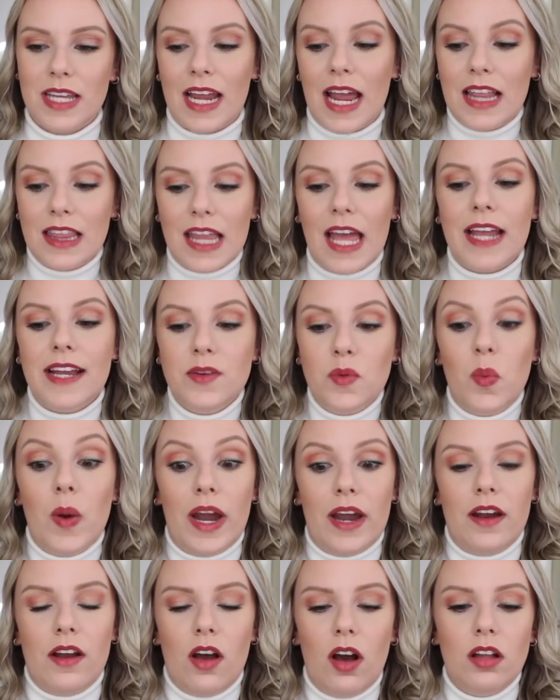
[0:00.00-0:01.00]
Like I like
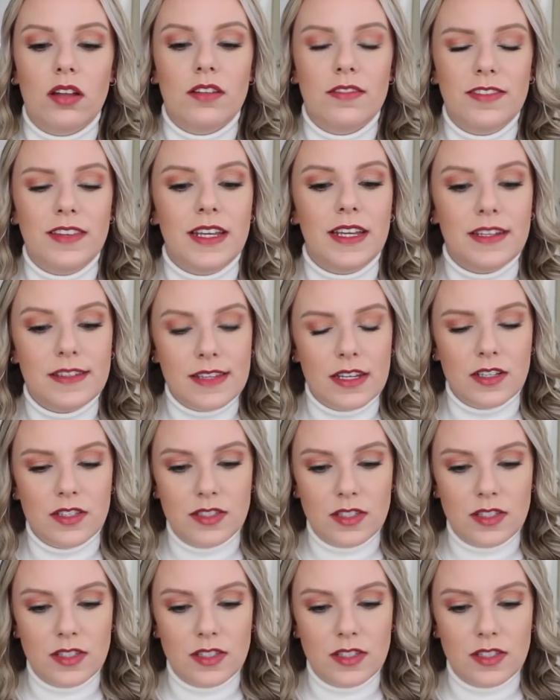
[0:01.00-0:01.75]
wearing all of these.